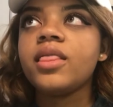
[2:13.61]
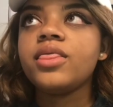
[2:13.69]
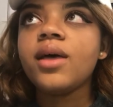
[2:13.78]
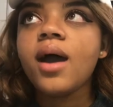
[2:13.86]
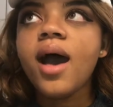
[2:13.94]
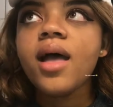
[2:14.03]

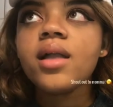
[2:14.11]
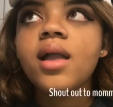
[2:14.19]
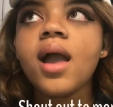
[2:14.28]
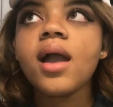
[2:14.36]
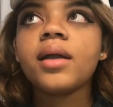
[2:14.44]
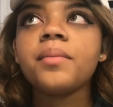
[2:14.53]
that
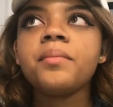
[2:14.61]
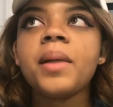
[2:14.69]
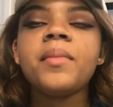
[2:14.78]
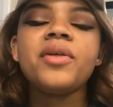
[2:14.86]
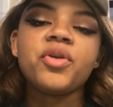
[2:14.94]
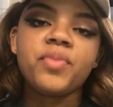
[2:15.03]

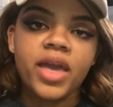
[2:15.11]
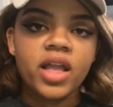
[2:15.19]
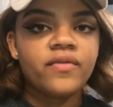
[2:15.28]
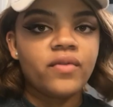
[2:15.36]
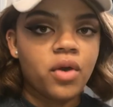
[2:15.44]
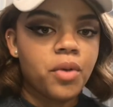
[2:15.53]
my mother
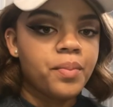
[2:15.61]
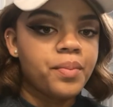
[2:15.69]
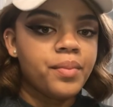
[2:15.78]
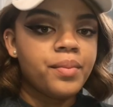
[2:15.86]
paid for,